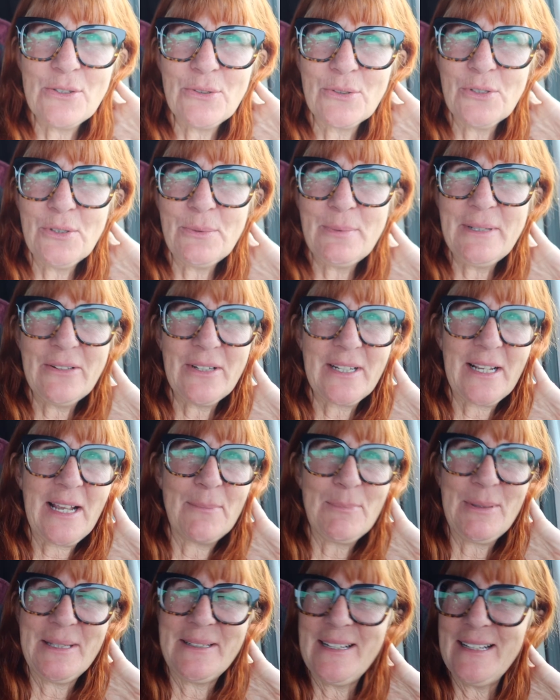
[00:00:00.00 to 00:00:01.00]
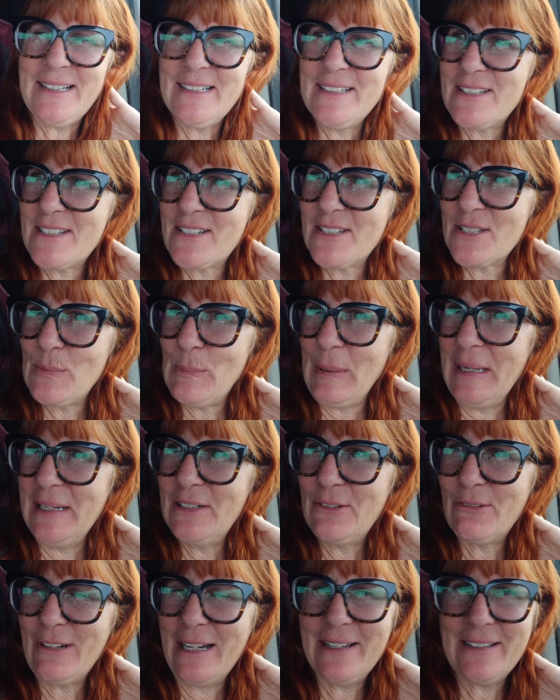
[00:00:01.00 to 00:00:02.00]
all good. We've got a couple of days to
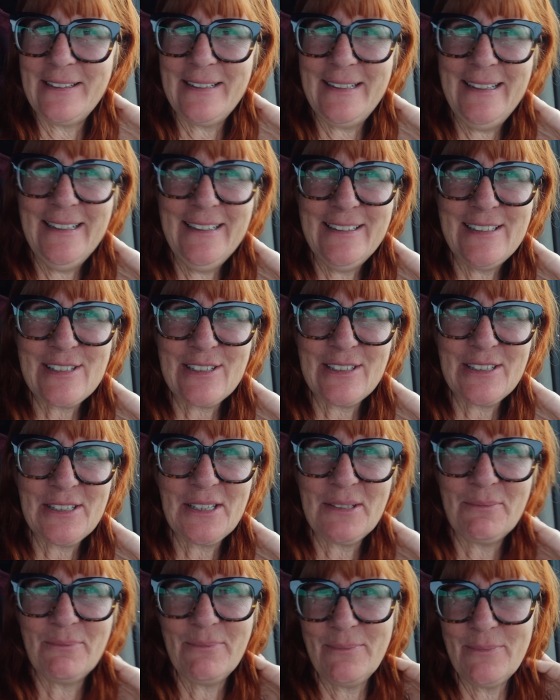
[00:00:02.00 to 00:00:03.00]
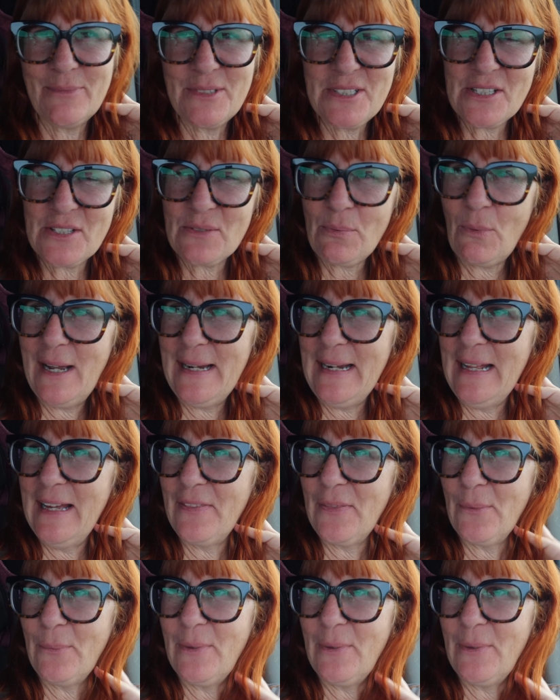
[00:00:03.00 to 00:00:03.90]
spend around here, so we just wait out the